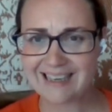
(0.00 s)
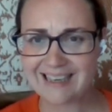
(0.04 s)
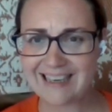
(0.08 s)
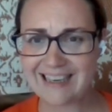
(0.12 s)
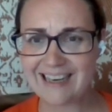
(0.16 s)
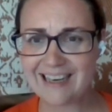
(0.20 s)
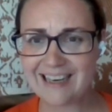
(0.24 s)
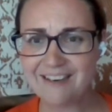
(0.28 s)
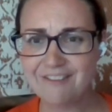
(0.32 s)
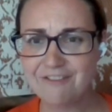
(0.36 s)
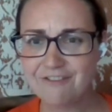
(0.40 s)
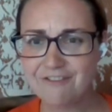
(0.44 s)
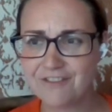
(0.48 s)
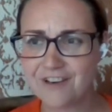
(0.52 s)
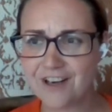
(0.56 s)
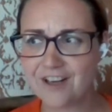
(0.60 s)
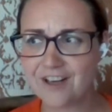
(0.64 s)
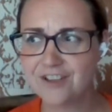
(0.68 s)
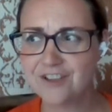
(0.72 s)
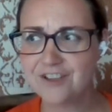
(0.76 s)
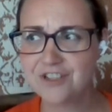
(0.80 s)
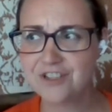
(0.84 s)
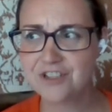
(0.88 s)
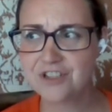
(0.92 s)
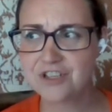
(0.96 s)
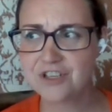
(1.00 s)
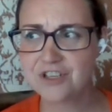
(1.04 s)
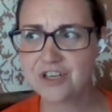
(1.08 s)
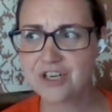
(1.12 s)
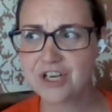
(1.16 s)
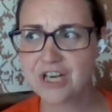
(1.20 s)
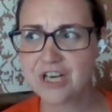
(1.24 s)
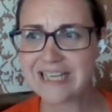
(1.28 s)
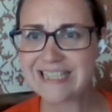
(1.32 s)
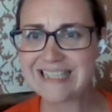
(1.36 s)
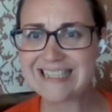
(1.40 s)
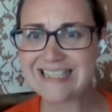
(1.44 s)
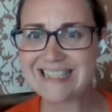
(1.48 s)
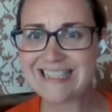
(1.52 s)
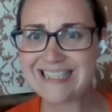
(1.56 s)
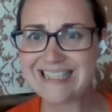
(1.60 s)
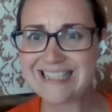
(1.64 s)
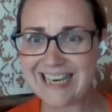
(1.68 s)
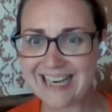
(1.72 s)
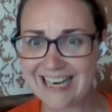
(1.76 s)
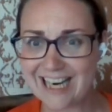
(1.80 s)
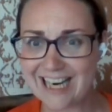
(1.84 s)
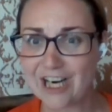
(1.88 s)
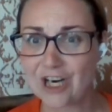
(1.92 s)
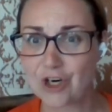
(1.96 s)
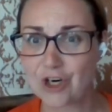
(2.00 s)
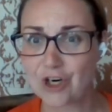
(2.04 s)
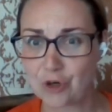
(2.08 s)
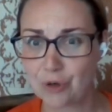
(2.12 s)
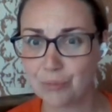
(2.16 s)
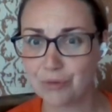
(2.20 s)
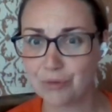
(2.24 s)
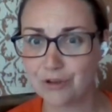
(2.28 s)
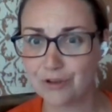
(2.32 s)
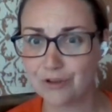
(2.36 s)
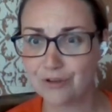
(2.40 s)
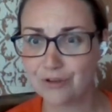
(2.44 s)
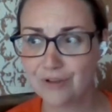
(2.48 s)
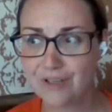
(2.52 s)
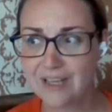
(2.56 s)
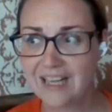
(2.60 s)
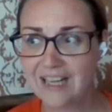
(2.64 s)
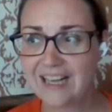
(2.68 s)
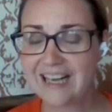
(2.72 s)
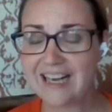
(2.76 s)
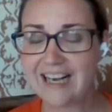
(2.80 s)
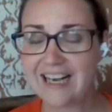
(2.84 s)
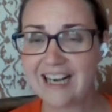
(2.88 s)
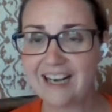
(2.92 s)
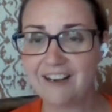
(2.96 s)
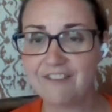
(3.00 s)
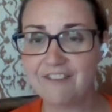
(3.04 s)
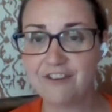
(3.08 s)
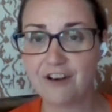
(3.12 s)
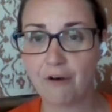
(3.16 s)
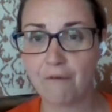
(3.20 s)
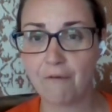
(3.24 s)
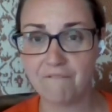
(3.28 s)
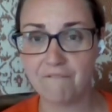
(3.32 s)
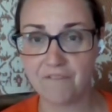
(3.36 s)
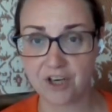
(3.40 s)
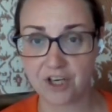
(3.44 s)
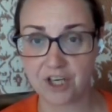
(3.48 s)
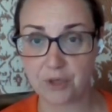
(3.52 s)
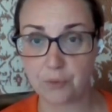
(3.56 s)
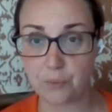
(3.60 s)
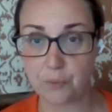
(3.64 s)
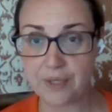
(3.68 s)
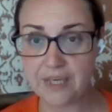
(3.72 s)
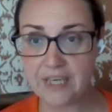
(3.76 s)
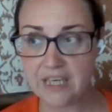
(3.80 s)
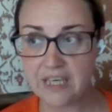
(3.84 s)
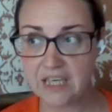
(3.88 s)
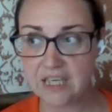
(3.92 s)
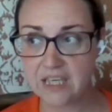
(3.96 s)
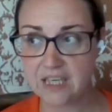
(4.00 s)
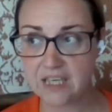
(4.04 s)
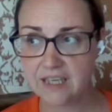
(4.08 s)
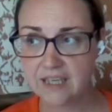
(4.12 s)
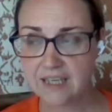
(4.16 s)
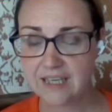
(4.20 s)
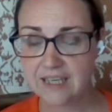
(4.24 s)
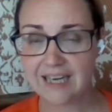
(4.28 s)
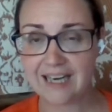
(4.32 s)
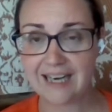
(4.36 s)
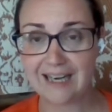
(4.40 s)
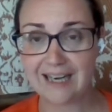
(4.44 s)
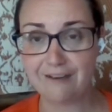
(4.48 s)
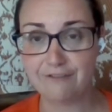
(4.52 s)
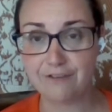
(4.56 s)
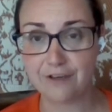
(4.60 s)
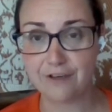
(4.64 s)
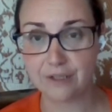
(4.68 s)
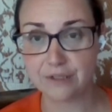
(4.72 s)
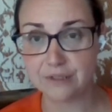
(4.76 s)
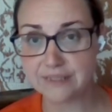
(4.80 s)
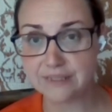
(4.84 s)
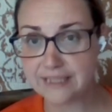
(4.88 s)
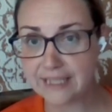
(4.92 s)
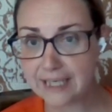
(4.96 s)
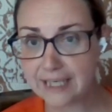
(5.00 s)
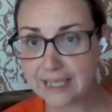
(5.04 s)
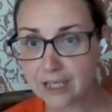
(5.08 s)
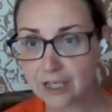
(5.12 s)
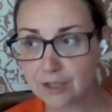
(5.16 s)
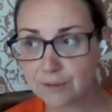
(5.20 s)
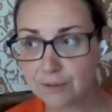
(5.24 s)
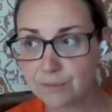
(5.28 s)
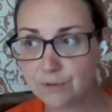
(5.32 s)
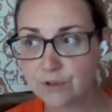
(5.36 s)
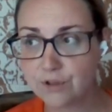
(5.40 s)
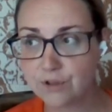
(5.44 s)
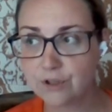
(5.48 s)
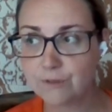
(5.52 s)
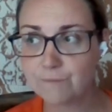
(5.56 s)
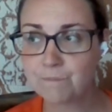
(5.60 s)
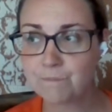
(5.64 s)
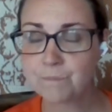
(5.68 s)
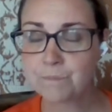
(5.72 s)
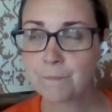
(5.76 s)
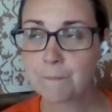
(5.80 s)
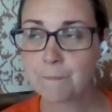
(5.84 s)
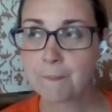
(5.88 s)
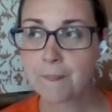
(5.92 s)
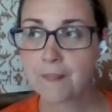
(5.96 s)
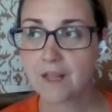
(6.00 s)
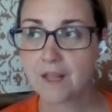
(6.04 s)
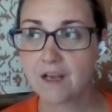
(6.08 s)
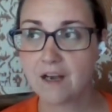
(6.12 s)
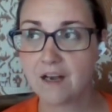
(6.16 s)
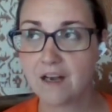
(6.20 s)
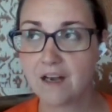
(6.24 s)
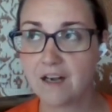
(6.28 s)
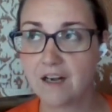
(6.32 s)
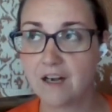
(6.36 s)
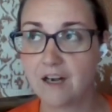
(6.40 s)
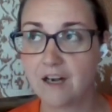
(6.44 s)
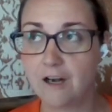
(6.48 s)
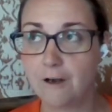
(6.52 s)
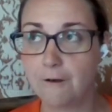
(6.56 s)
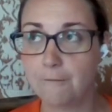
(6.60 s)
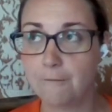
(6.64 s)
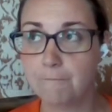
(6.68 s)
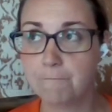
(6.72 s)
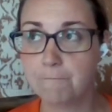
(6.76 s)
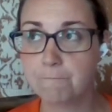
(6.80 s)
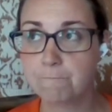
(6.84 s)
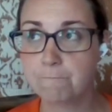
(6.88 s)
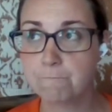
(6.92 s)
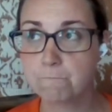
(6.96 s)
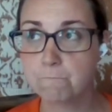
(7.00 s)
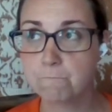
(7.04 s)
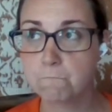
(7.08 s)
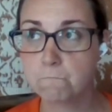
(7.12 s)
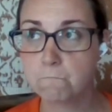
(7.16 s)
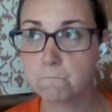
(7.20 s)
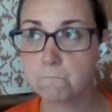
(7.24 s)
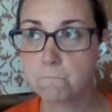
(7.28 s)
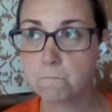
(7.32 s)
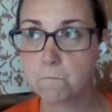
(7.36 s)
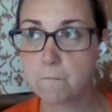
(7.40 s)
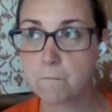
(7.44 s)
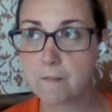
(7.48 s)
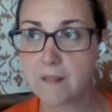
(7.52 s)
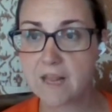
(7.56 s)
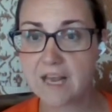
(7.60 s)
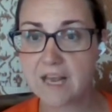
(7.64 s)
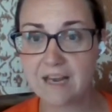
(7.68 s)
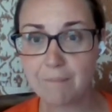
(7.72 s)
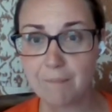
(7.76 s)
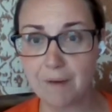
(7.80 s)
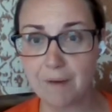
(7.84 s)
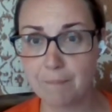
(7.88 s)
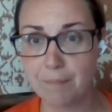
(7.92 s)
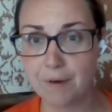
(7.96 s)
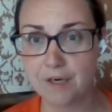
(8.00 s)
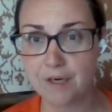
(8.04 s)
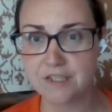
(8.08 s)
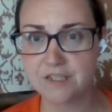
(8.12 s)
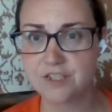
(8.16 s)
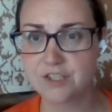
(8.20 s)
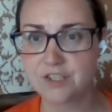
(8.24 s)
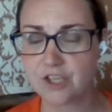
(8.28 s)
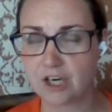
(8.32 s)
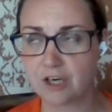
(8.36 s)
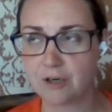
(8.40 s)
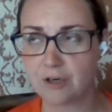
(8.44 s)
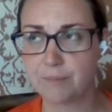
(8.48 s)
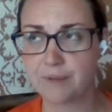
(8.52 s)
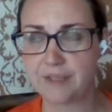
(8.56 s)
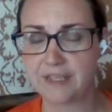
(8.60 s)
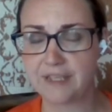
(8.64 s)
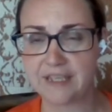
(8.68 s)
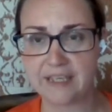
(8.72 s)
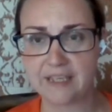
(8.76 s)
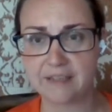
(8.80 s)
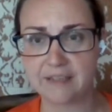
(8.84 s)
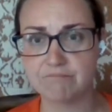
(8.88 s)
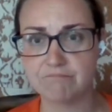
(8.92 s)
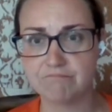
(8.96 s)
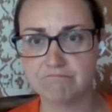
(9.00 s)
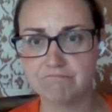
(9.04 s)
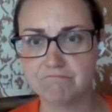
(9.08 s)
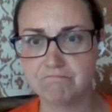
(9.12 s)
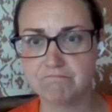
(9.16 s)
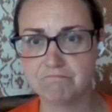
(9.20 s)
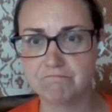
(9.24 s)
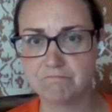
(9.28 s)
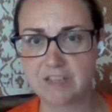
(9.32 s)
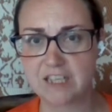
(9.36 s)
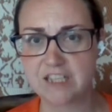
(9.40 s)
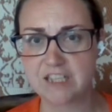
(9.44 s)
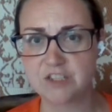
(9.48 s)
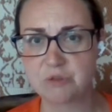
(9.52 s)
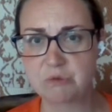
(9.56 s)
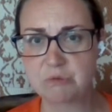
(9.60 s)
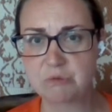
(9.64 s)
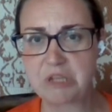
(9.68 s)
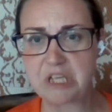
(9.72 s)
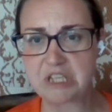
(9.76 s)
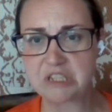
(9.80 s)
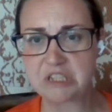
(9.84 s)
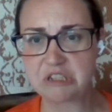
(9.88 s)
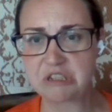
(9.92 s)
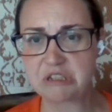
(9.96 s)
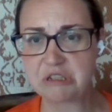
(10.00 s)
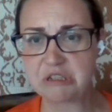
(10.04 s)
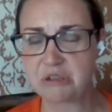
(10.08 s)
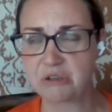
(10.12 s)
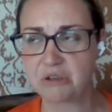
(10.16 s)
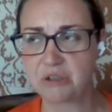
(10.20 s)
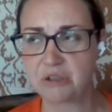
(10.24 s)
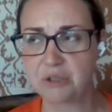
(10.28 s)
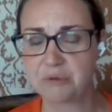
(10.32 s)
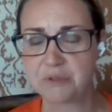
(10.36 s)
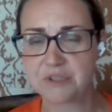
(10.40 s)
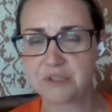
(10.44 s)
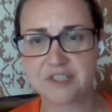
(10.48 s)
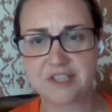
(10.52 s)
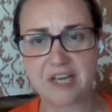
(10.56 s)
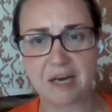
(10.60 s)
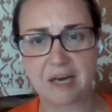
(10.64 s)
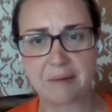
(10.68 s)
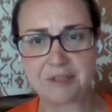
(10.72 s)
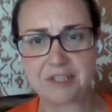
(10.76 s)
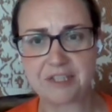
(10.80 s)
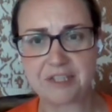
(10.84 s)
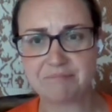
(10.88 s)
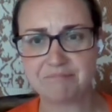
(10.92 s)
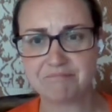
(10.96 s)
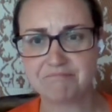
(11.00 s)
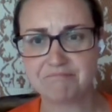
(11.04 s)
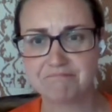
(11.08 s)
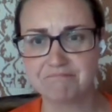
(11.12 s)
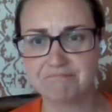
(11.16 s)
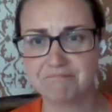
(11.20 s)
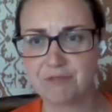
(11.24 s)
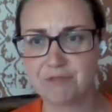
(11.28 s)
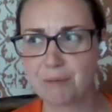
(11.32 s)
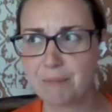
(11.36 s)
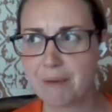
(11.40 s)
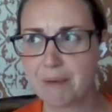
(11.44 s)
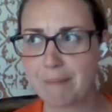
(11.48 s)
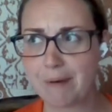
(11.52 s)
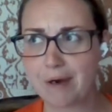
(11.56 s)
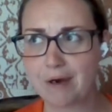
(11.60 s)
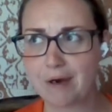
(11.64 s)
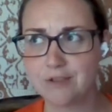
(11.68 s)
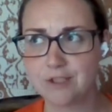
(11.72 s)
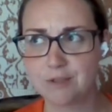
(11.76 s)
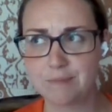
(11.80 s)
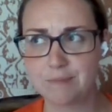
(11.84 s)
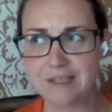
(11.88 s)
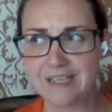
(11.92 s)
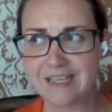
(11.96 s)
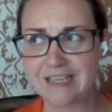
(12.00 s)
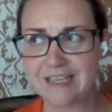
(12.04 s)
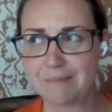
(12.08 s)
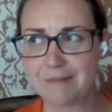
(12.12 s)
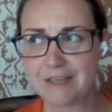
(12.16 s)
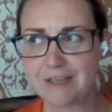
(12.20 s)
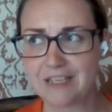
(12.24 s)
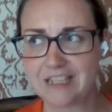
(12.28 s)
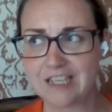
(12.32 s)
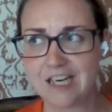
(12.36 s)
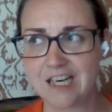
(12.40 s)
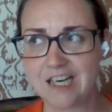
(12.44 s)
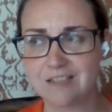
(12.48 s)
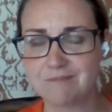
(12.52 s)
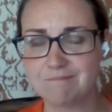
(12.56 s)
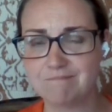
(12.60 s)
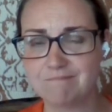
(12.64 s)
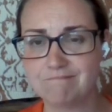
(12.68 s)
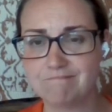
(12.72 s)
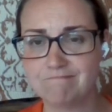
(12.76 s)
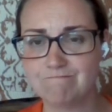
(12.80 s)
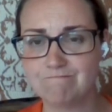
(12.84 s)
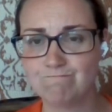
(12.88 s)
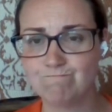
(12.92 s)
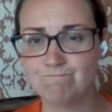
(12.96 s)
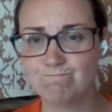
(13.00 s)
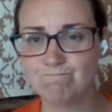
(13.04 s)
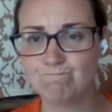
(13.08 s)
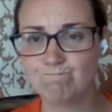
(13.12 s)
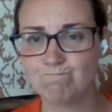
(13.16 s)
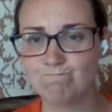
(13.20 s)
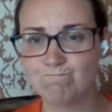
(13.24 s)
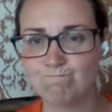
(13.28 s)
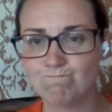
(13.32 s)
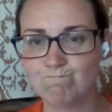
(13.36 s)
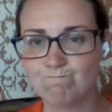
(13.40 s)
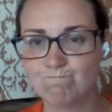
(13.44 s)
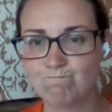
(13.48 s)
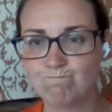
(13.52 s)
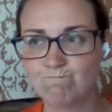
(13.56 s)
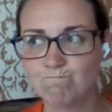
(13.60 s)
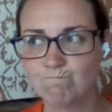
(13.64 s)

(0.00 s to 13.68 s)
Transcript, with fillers: I felt terrible. I felt very weak. I felt terrible. Um, and my butt started bleeding. That's, that's literally what stopped it. When my butt was bleeding, I'm like, nah, mm-mm.